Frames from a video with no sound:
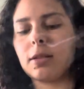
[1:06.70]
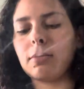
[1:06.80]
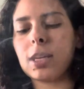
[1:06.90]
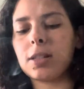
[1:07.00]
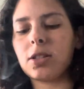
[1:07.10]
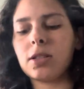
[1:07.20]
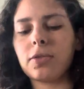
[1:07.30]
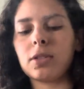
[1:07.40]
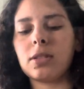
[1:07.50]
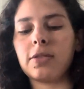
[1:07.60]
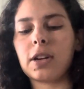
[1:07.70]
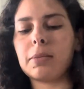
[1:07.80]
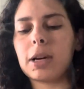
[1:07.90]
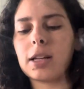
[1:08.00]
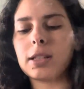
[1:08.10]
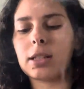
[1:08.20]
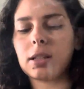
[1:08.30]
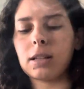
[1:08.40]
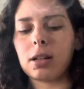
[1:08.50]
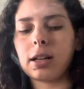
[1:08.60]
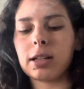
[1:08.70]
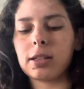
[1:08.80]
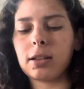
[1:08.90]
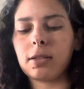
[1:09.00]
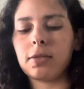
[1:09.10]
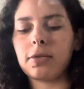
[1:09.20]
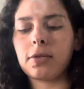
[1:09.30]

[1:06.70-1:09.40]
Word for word: Messages for the Divine Masculine Collective.